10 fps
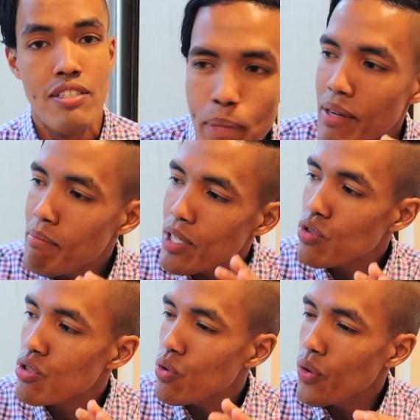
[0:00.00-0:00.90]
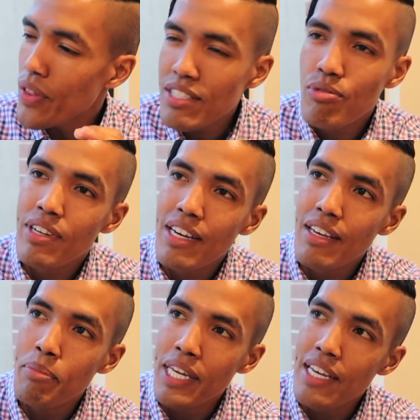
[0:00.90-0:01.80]
But in middle school, that's when
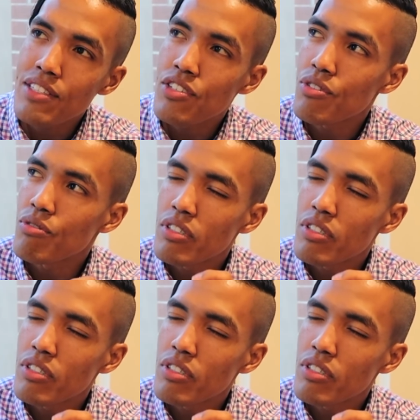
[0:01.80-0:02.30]
I began to